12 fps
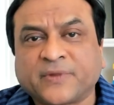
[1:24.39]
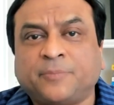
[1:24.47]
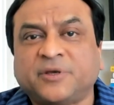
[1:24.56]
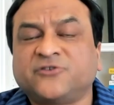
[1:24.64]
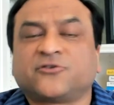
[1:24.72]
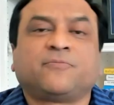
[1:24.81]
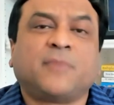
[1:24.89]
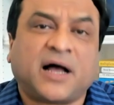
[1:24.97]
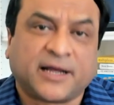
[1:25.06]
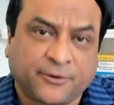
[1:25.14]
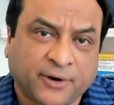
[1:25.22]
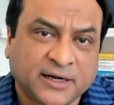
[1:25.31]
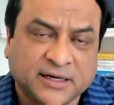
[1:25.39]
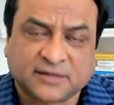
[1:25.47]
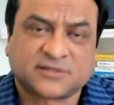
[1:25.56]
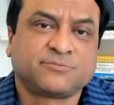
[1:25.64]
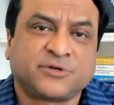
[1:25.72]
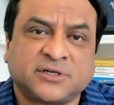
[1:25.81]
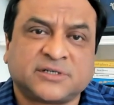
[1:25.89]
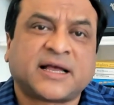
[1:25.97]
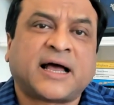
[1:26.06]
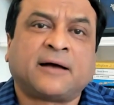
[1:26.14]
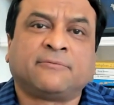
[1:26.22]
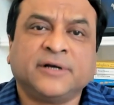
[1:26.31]
peace of mind right customers
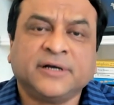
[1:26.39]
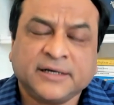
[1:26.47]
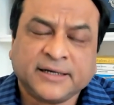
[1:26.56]
have